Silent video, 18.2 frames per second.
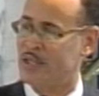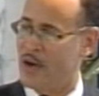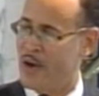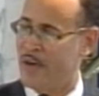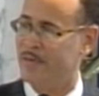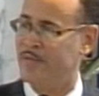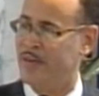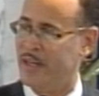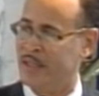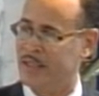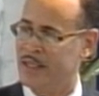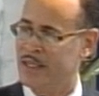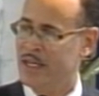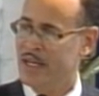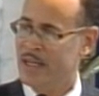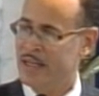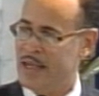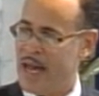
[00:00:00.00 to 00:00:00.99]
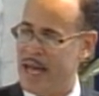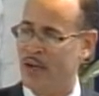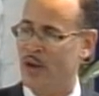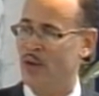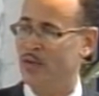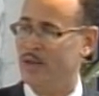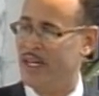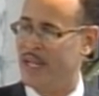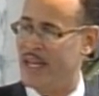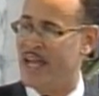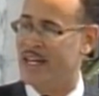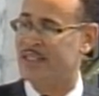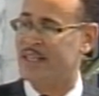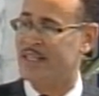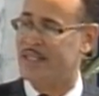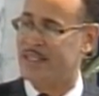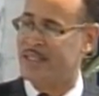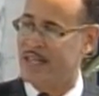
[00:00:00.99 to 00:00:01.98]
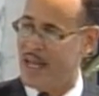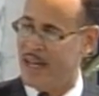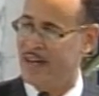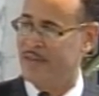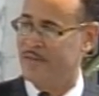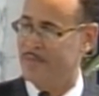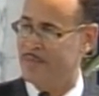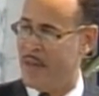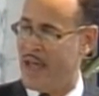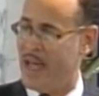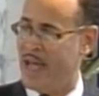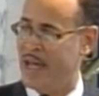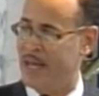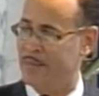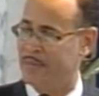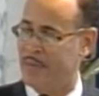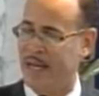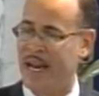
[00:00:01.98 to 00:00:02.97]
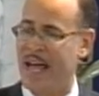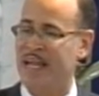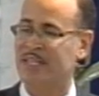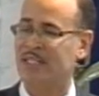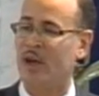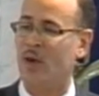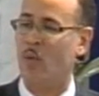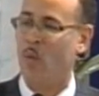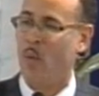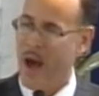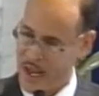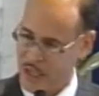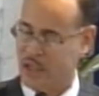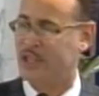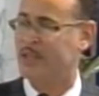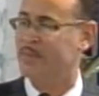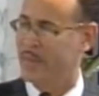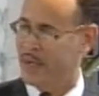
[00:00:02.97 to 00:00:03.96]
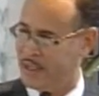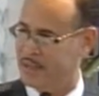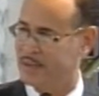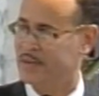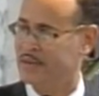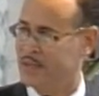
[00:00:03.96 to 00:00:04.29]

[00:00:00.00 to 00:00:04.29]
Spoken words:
servant not only as a son of man, but as a watchman.